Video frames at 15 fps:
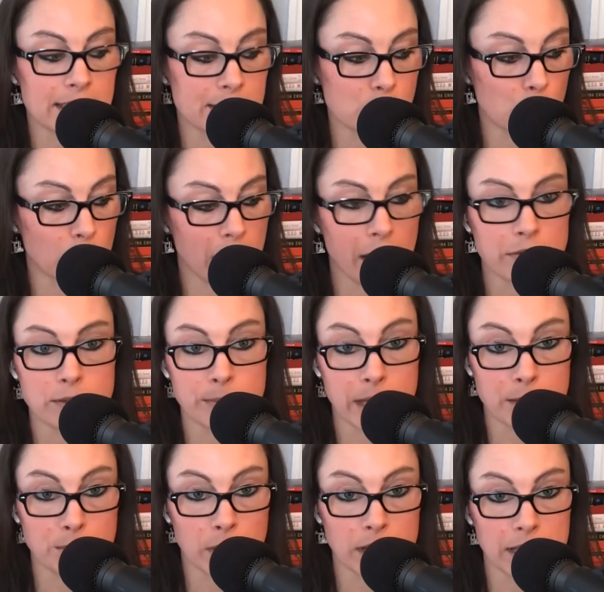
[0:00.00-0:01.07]
is we have to
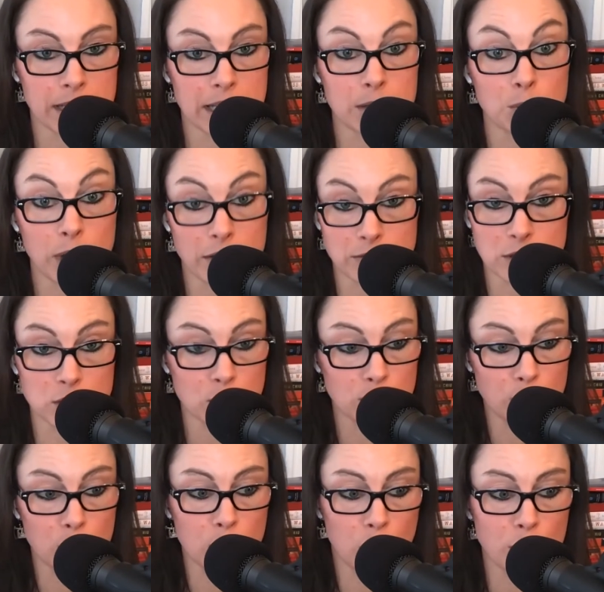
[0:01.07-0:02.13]
make money and we have to do
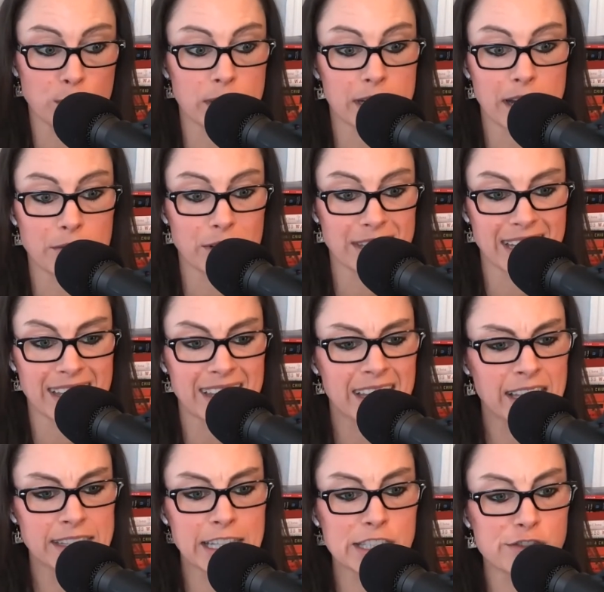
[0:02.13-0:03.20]
low carbon and everything.
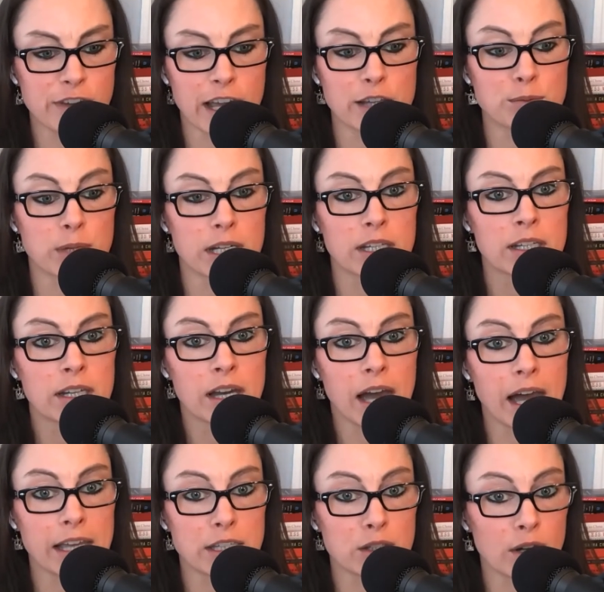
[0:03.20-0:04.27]
That's fine, but
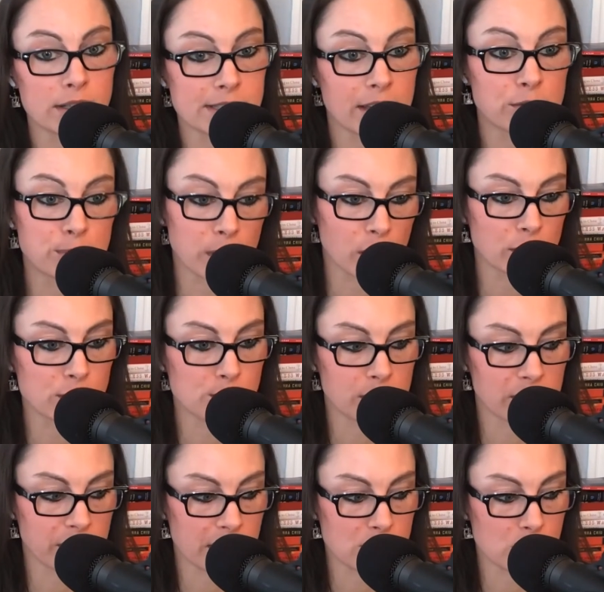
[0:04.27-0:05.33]
you also have to be honest with
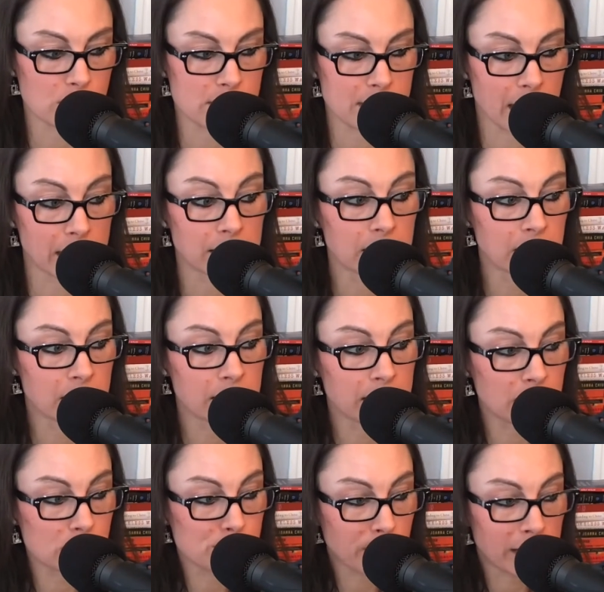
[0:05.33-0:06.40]
investors that
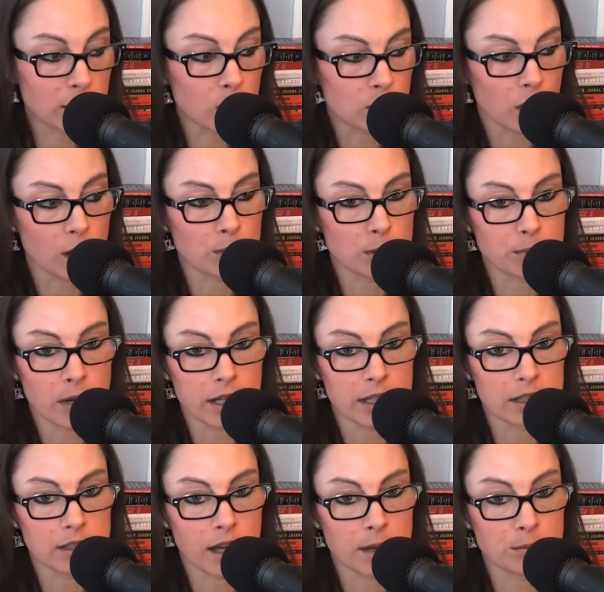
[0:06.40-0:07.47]
here's my low carbon
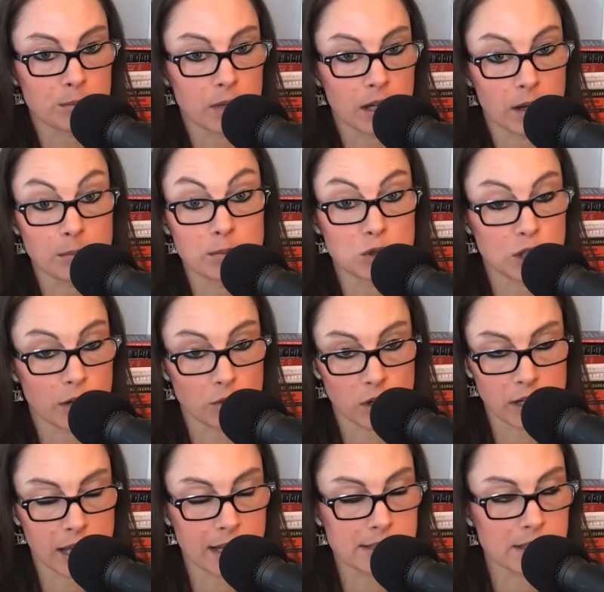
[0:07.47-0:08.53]
bucket. I'm
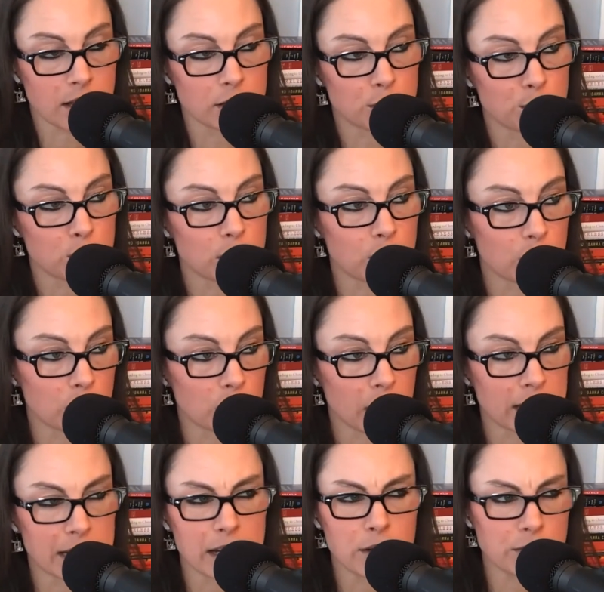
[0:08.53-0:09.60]
Chevron, Exxon are putting,
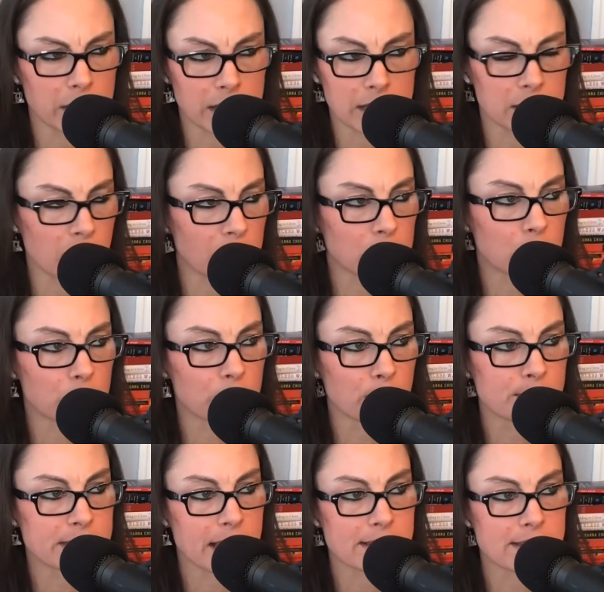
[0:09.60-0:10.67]
and I don't think
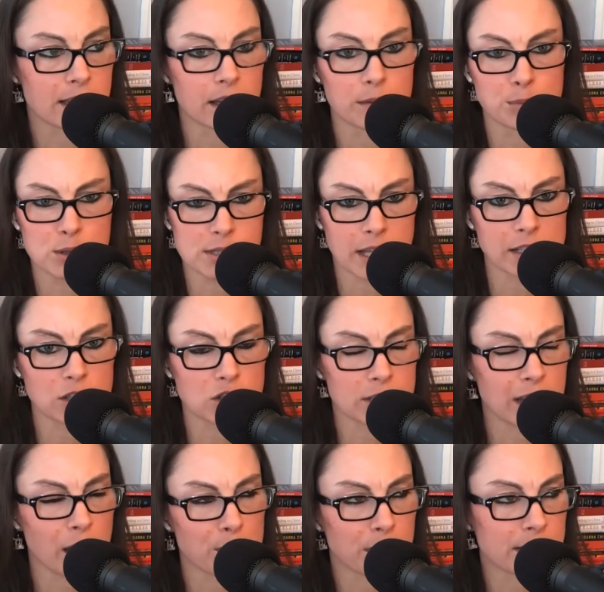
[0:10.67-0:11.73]
ConocoPhillips says the percentage of
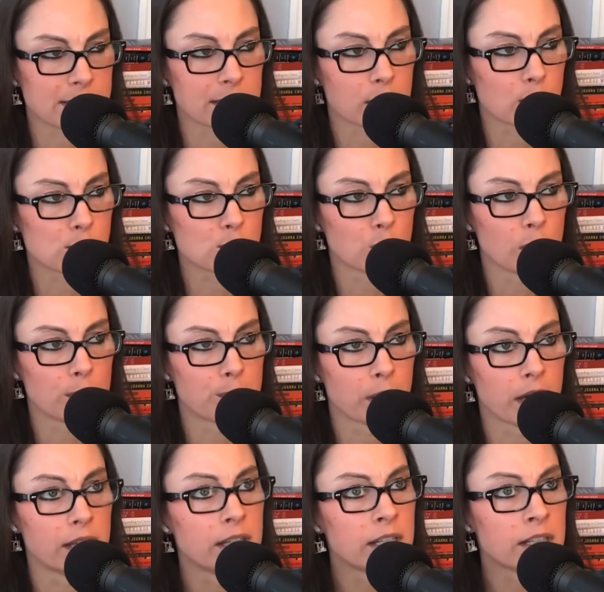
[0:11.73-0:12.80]
capex that goes to it, but